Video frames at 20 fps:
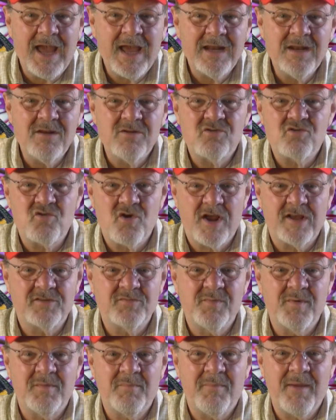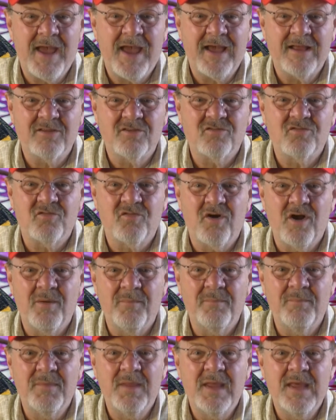and transmit bands
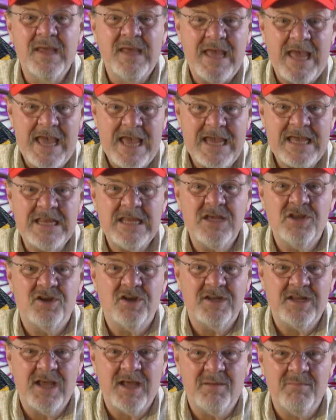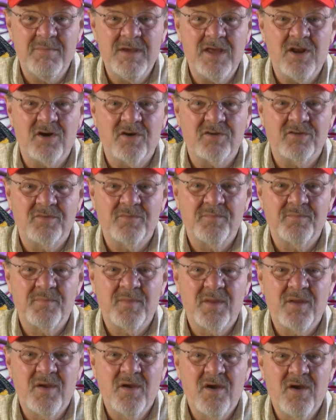from 80 to 10 meters.
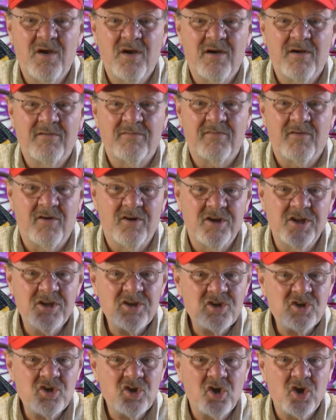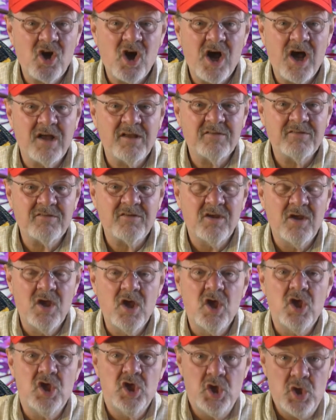For additional cost,
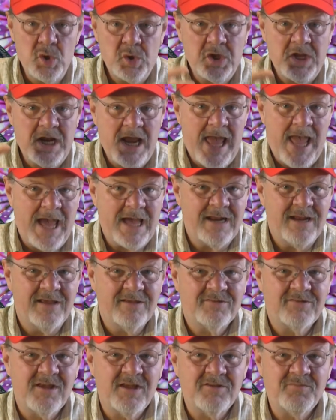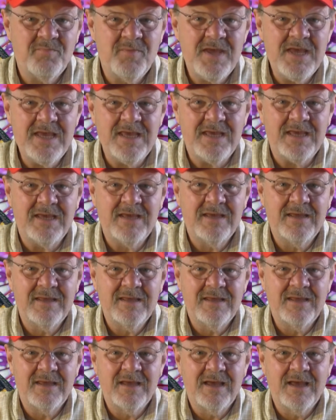you can add SSB,
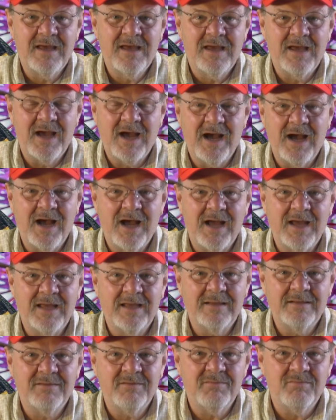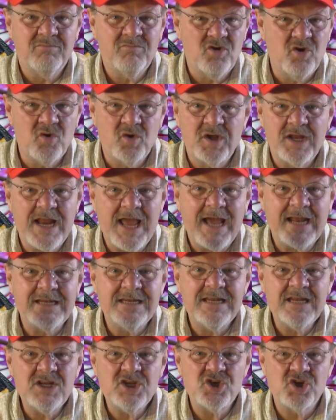uh, you can
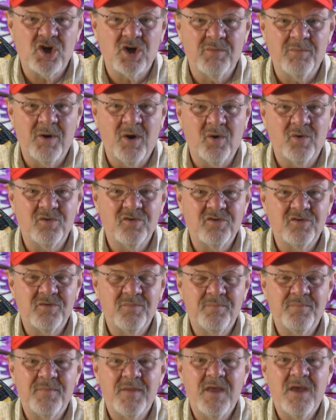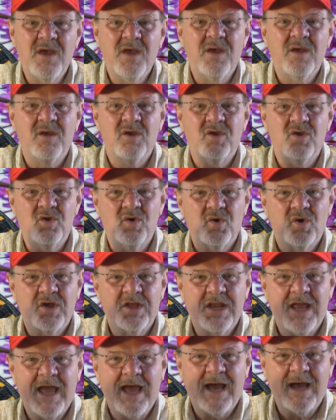add digital modes, you
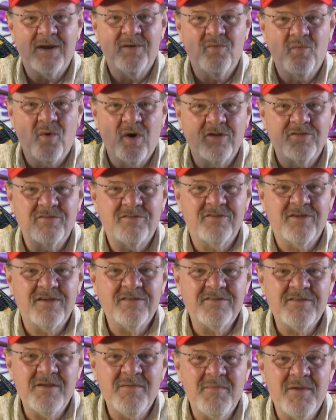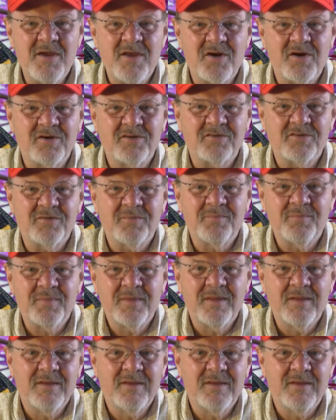can add 160 meters,